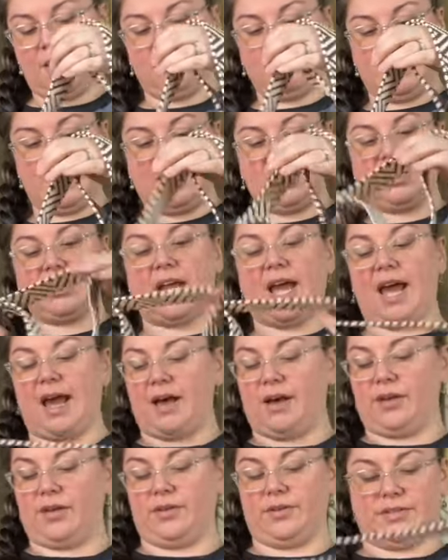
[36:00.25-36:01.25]
beach
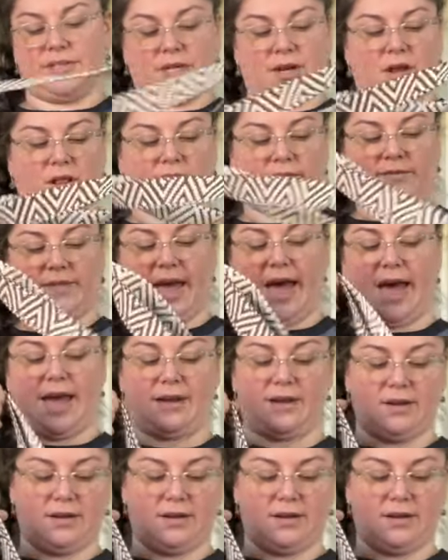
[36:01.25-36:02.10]
towels and all of that